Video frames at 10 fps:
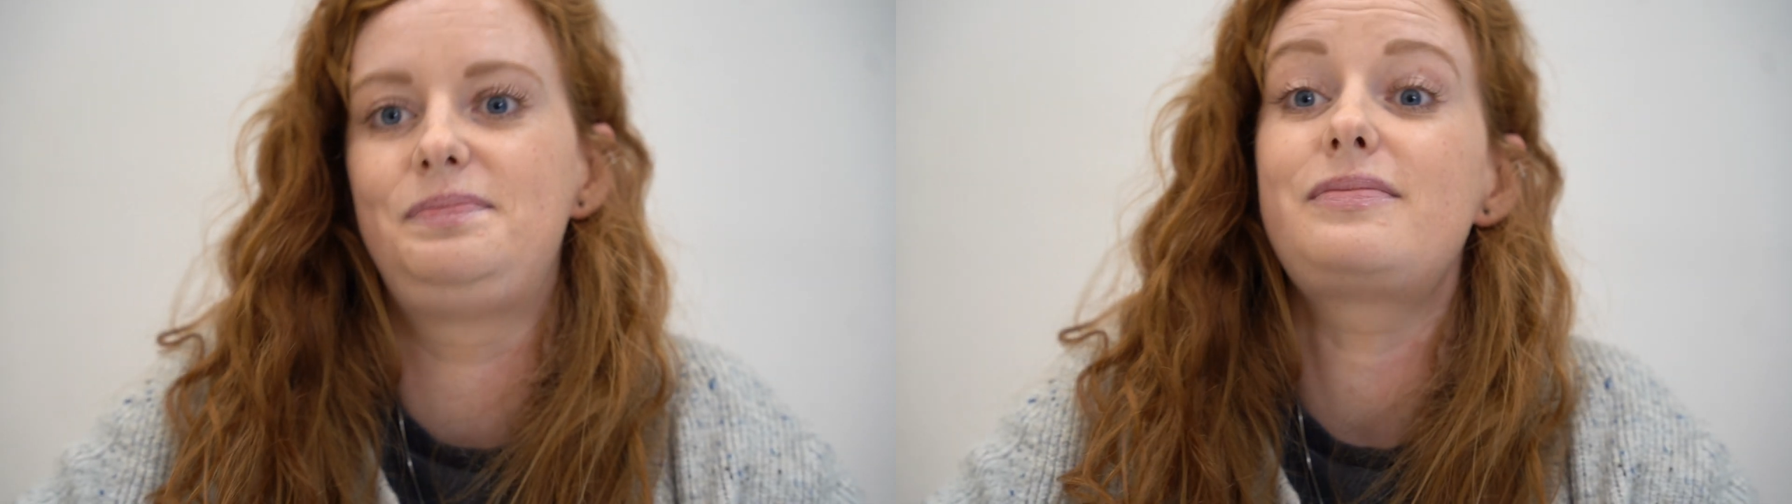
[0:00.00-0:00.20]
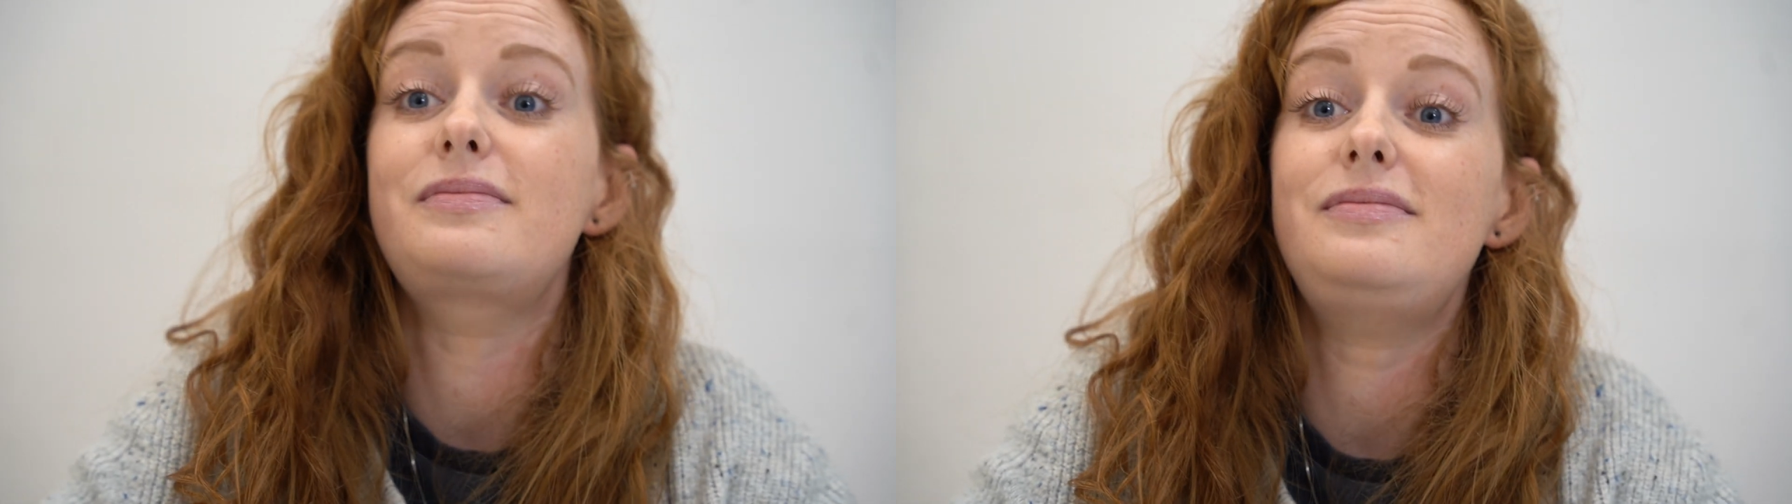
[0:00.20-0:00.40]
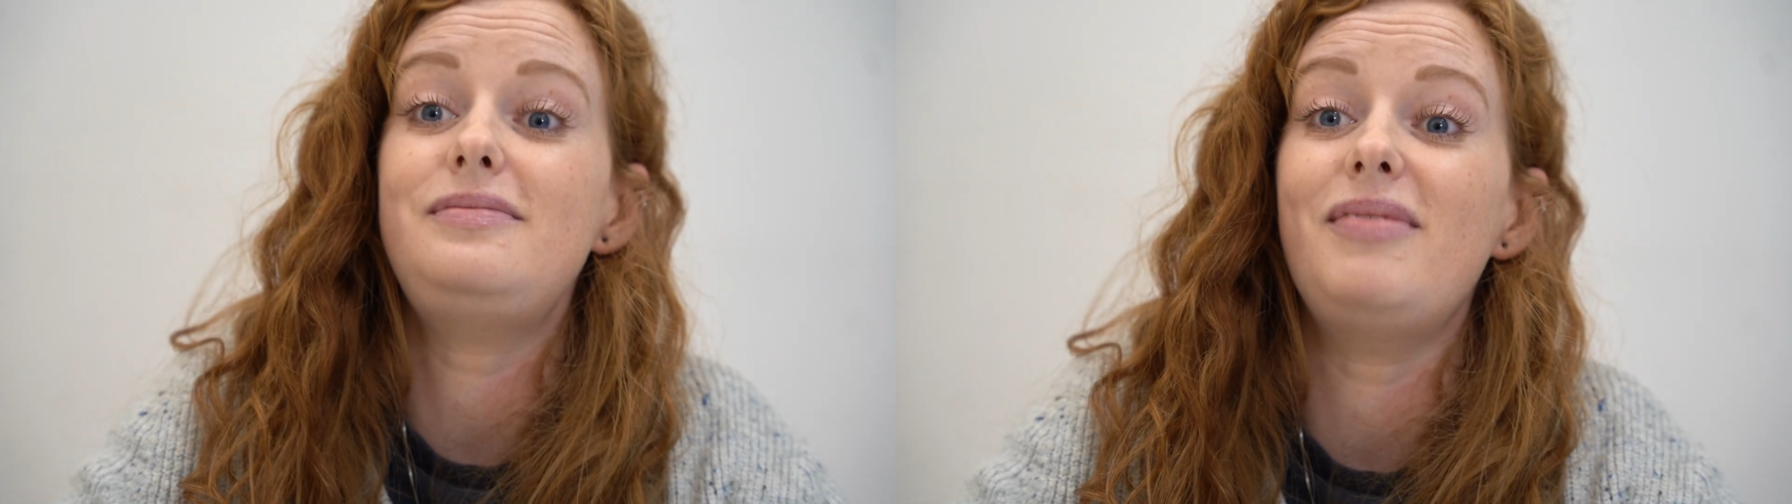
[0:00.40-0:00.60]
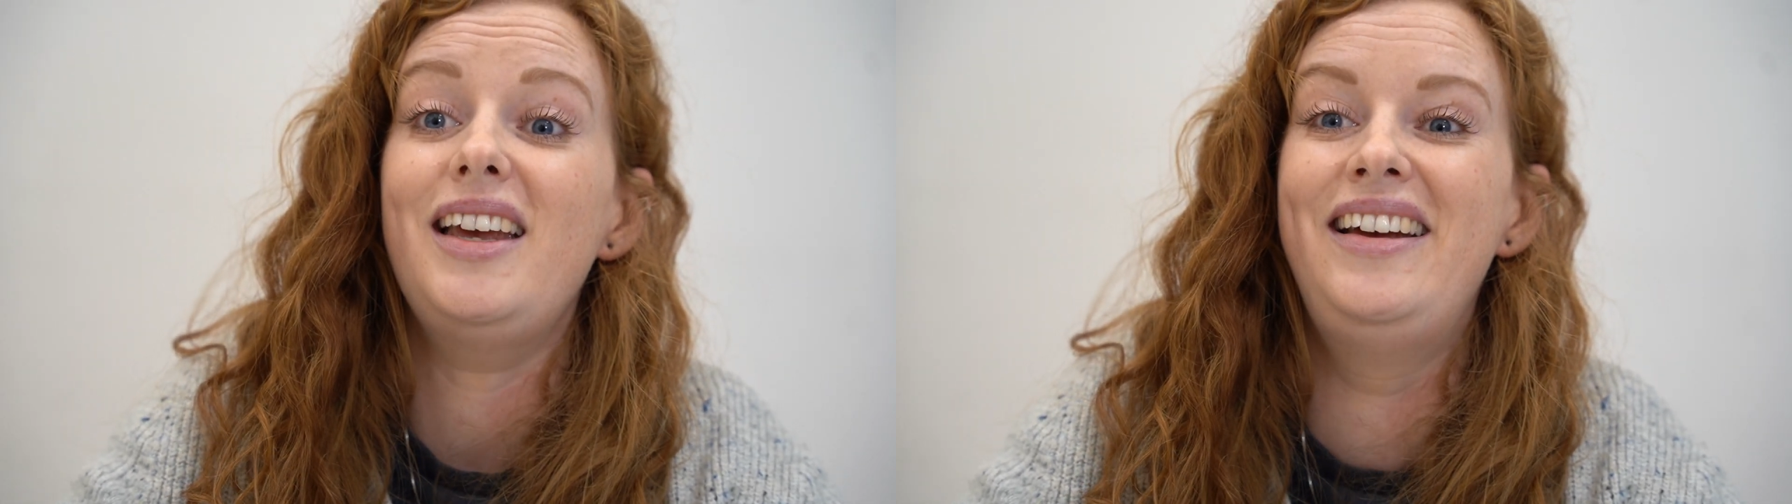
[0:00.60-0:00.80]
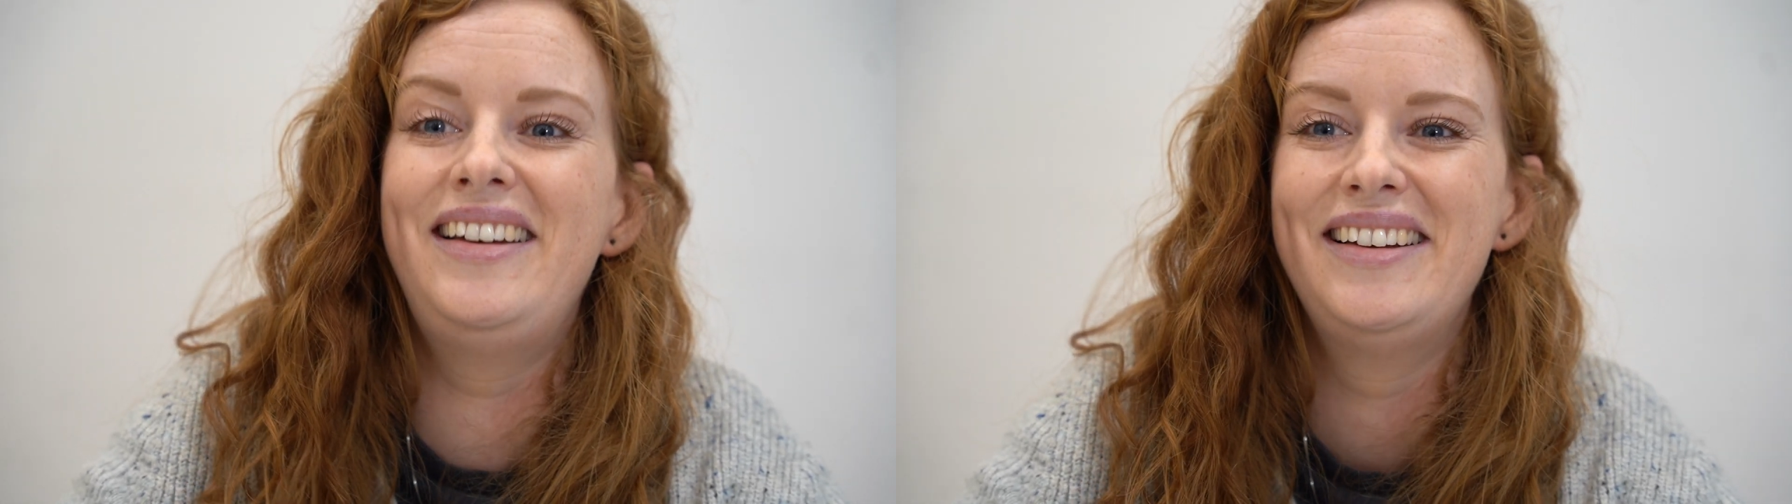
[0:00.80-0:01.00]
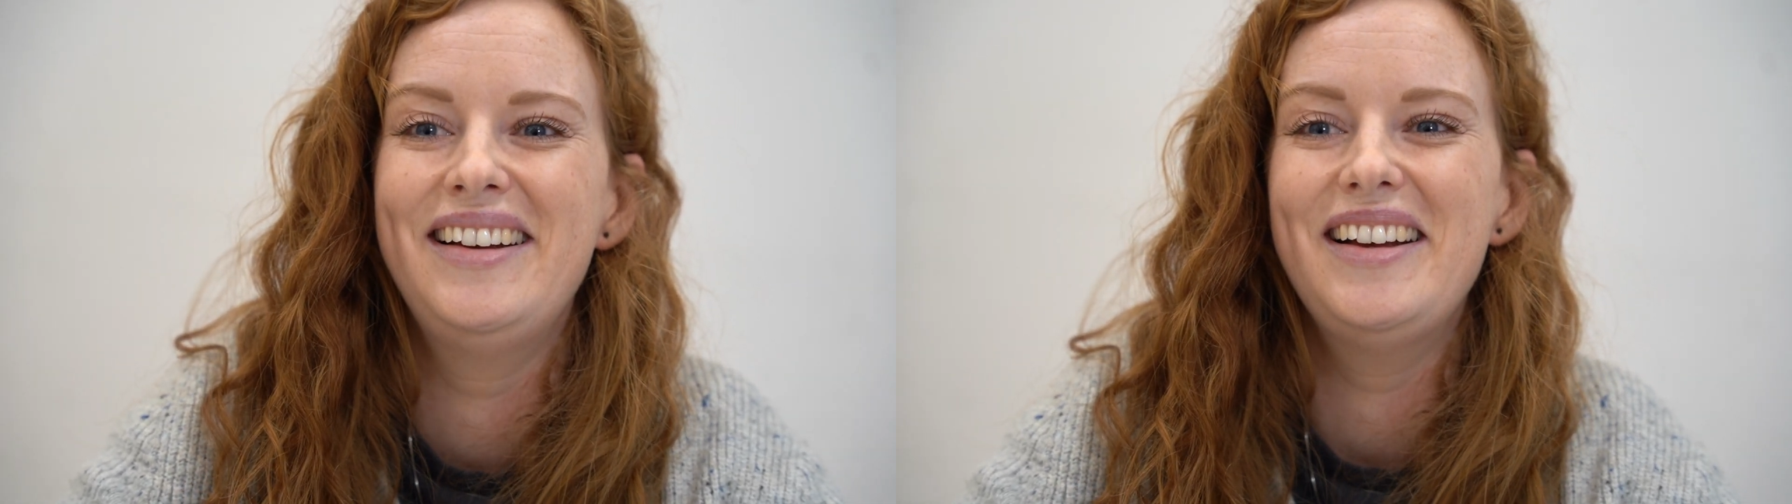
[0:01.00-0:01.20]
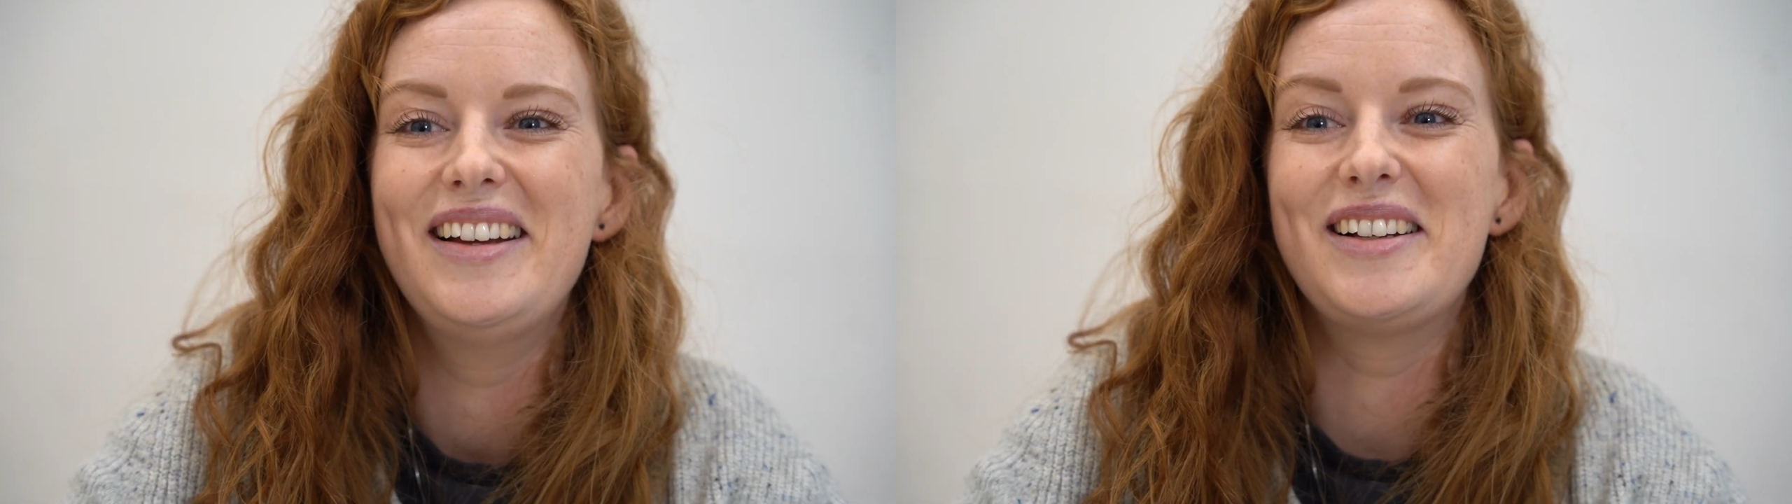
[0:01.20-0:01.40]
me.